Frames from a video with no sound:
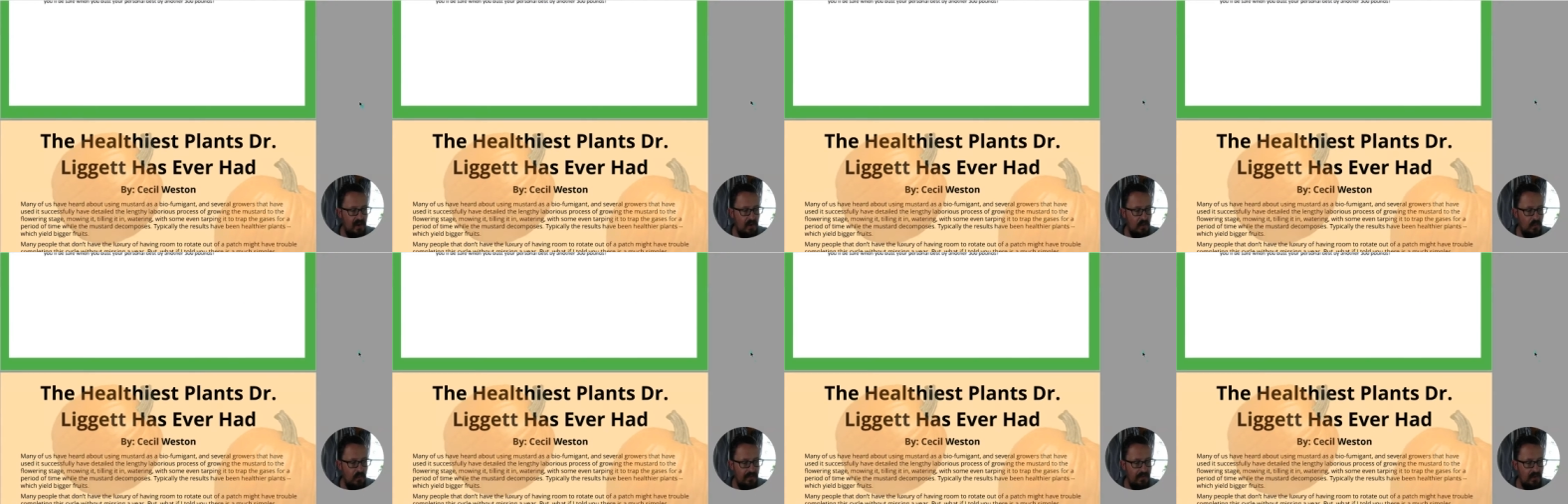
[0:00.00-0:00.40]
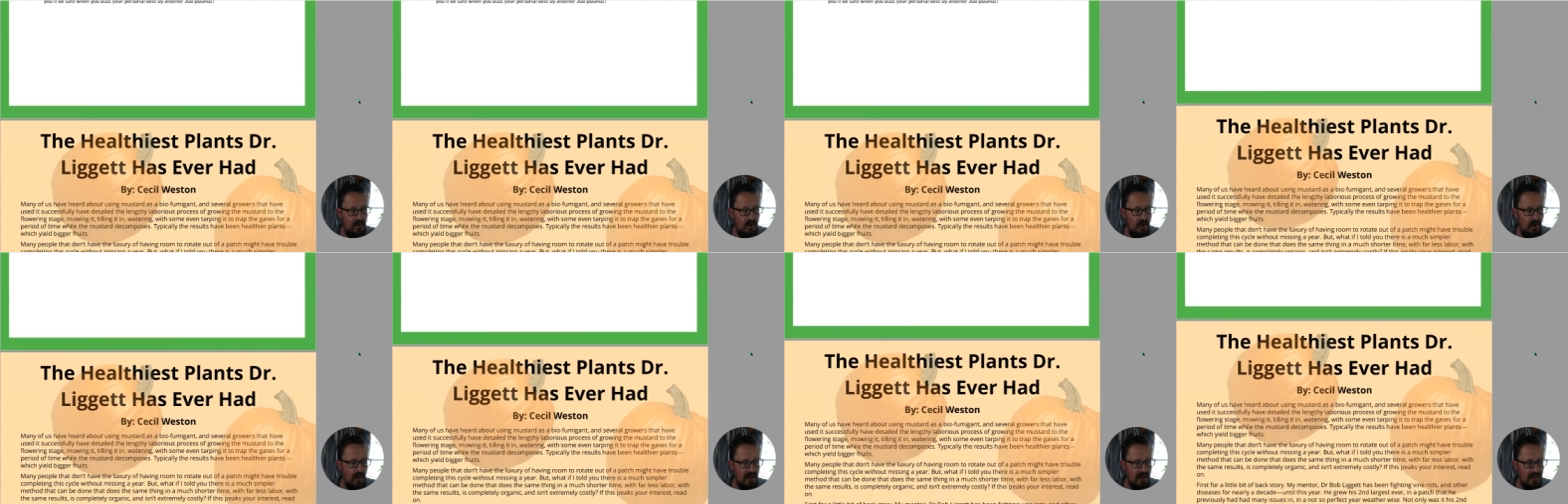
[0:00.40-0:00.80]
We've
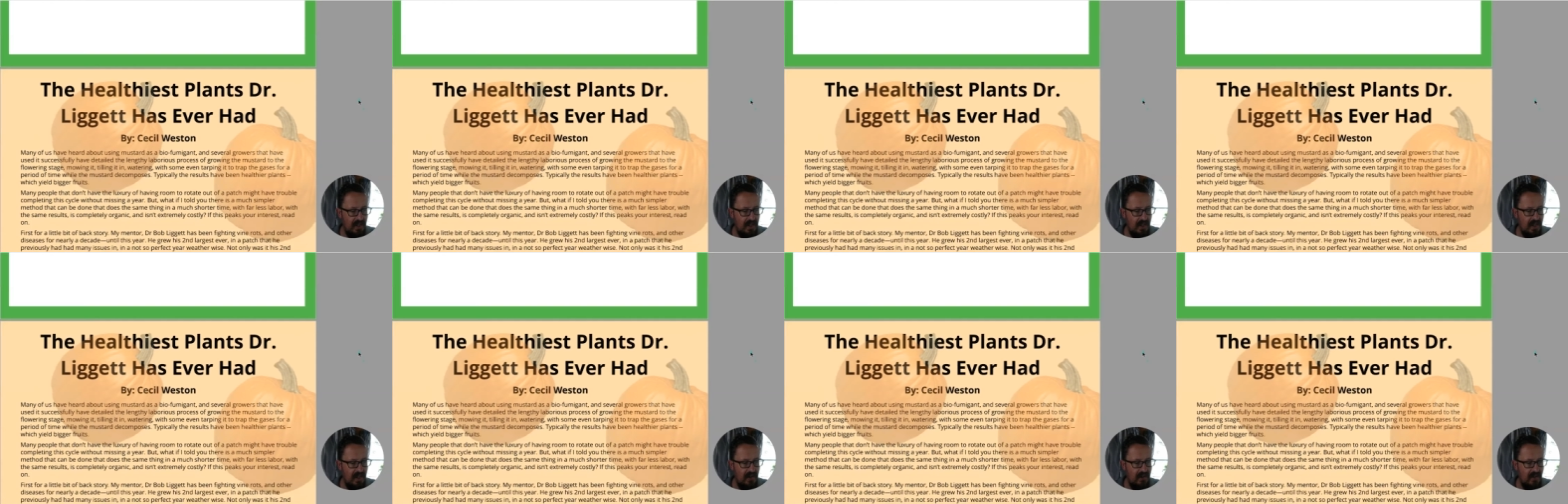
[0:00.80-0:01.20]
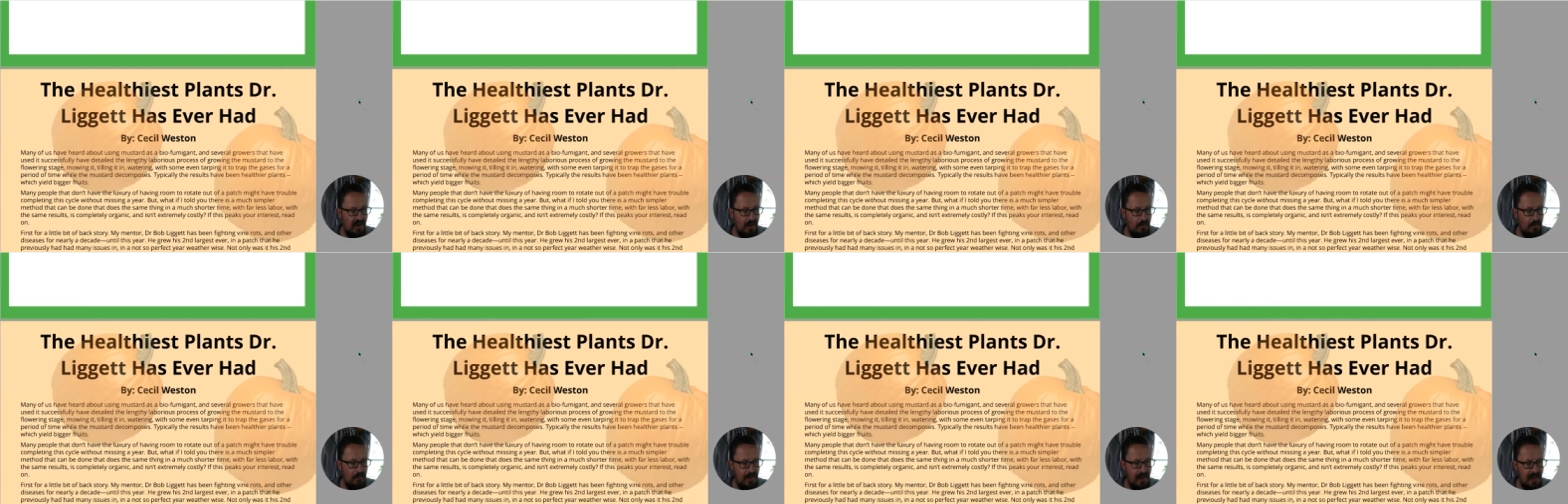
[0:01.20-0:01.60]
got here
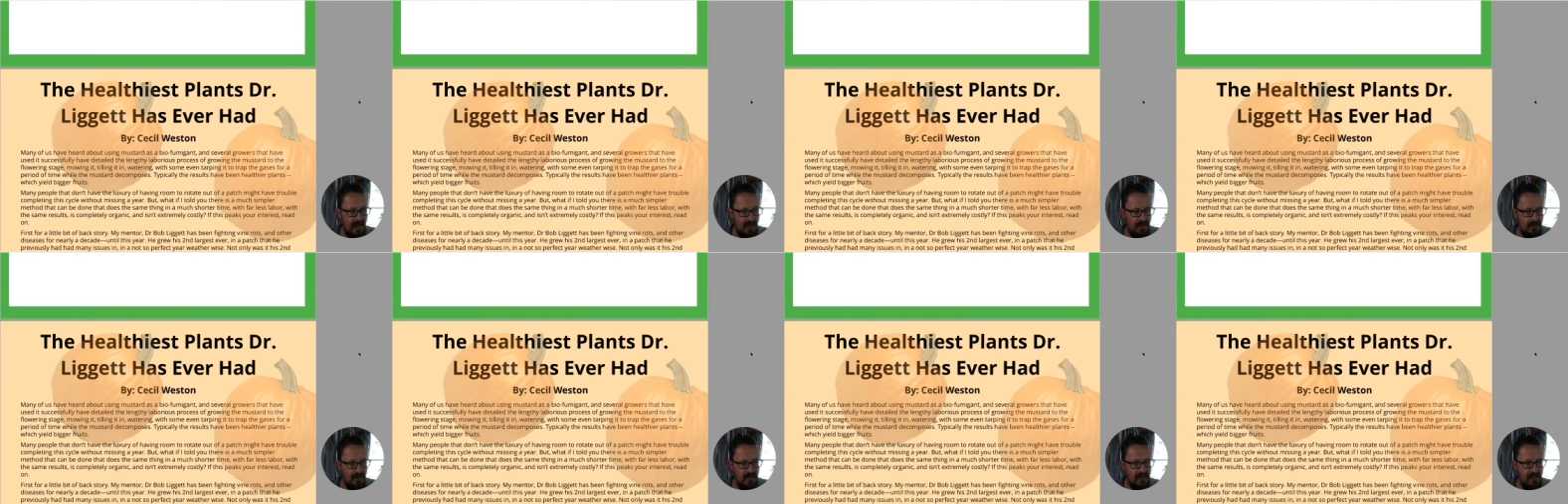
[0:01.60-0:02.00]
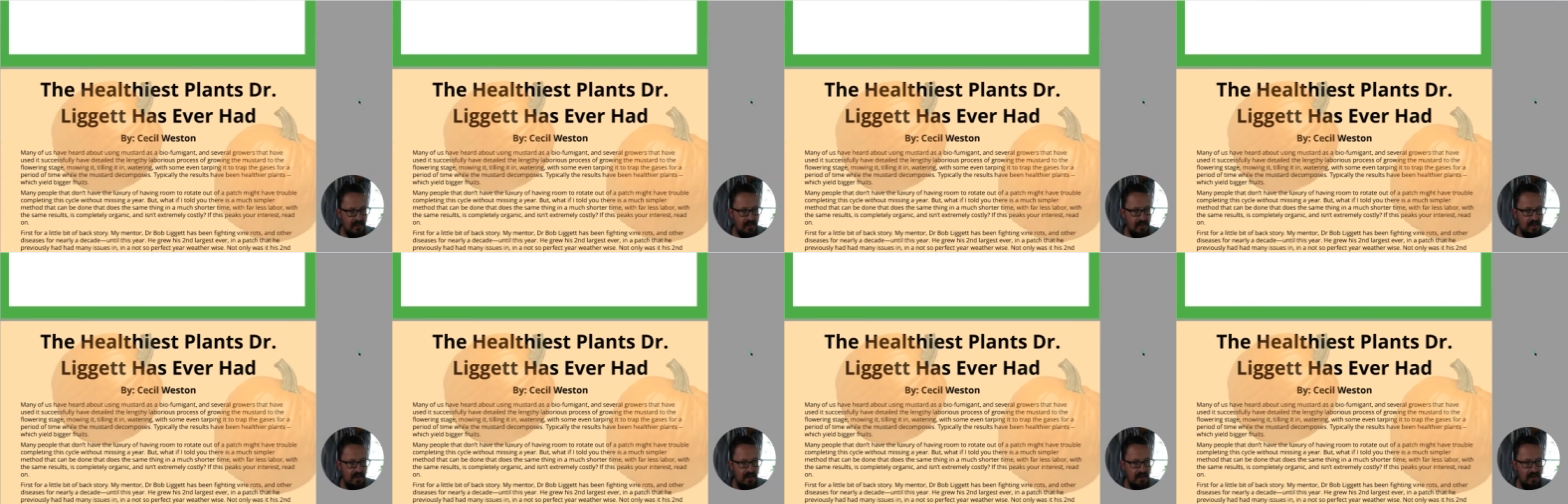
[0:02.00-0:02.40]
about
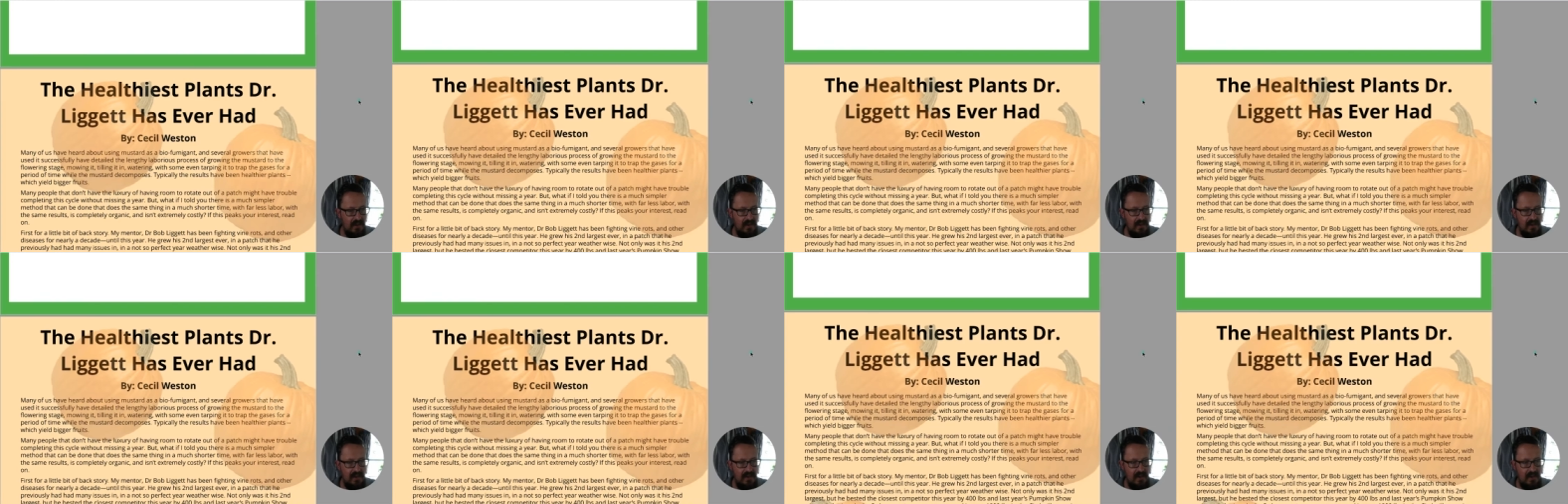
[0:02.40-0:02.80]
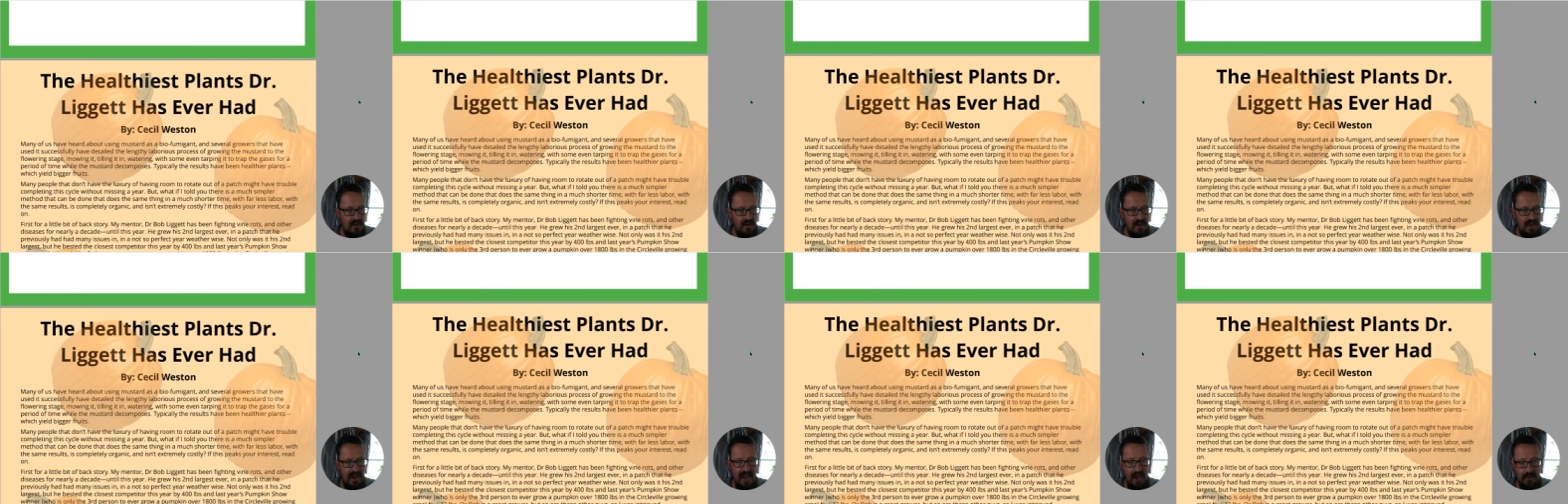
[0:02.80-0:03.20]

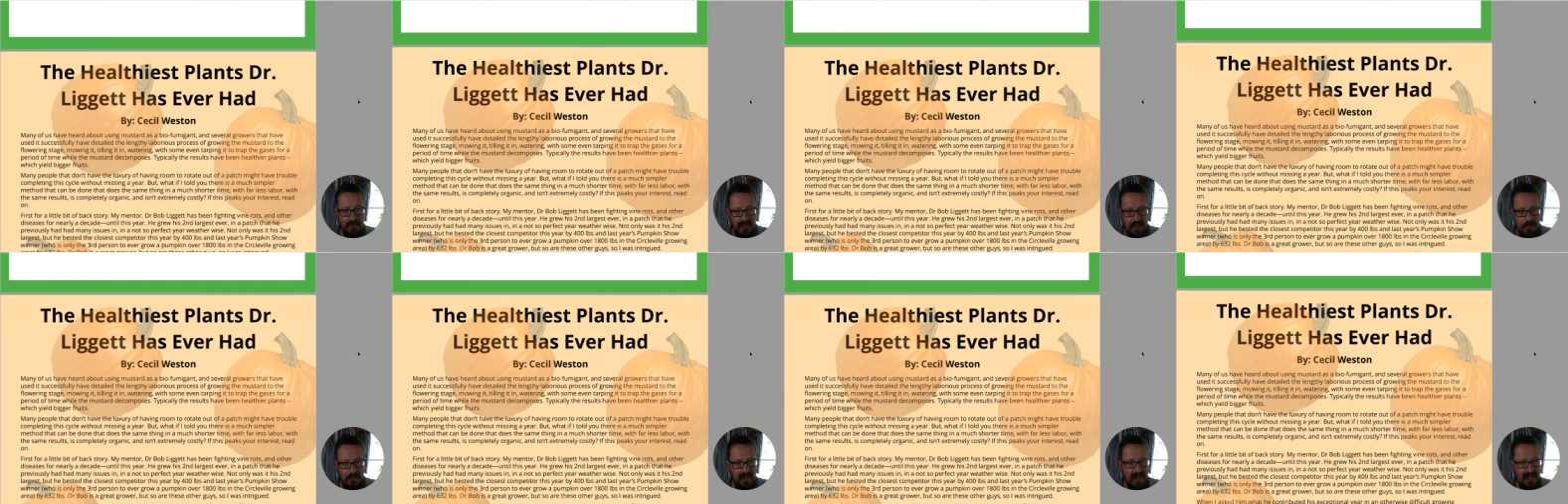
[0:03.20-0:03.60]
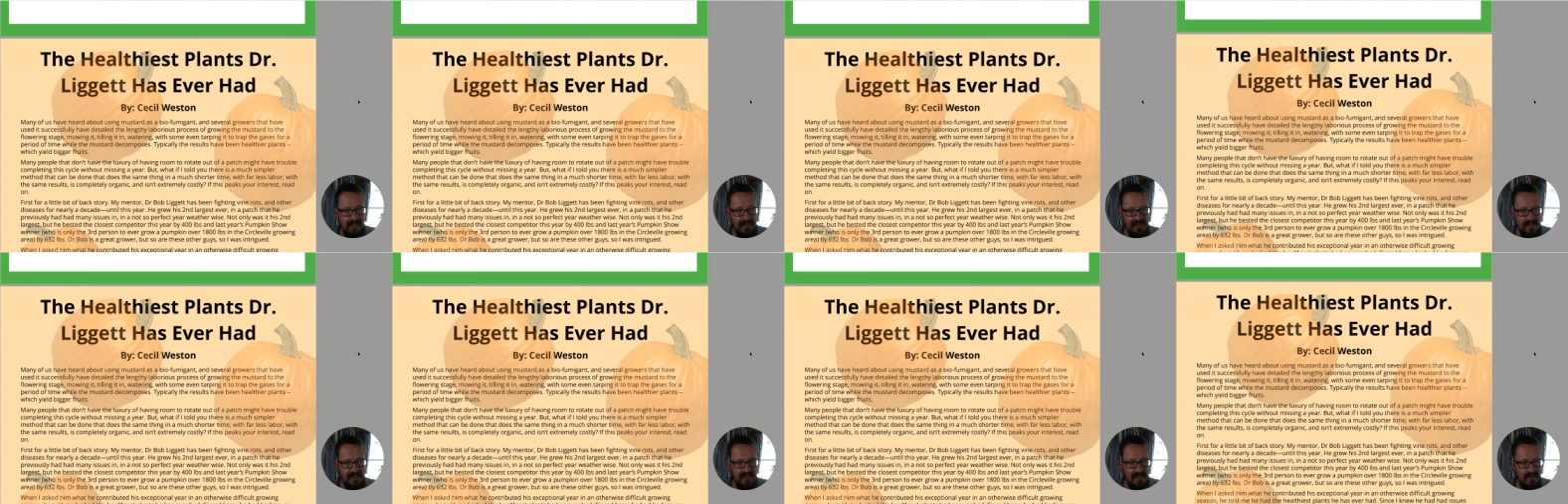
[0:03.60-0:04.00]
healthy
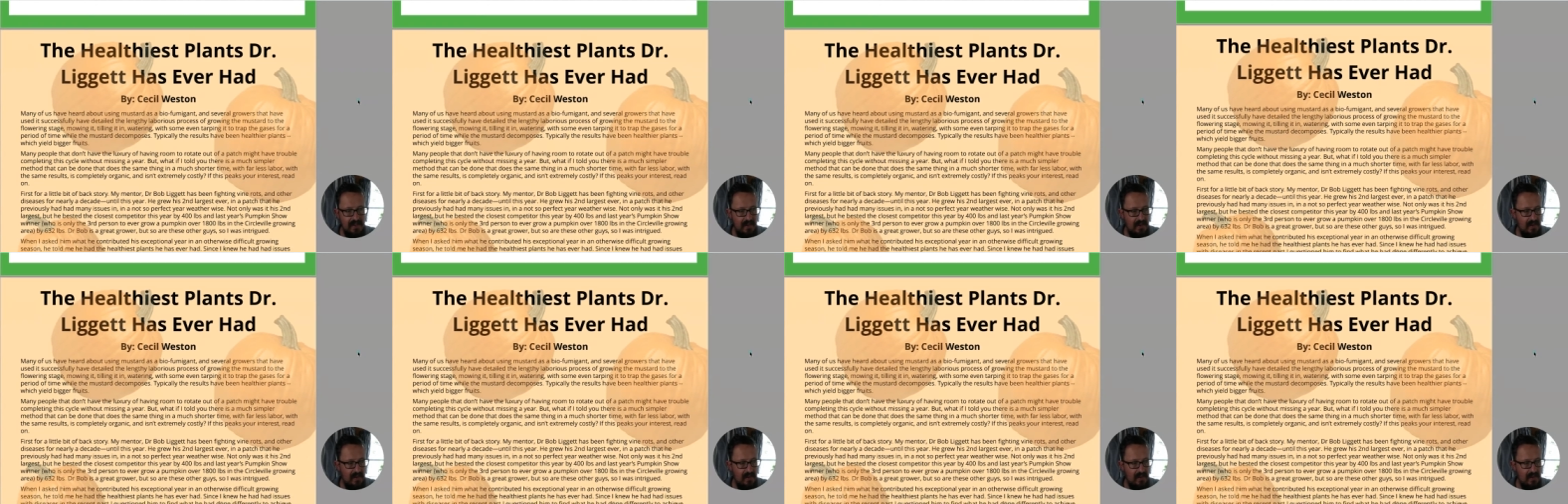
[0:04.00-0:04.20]
plants,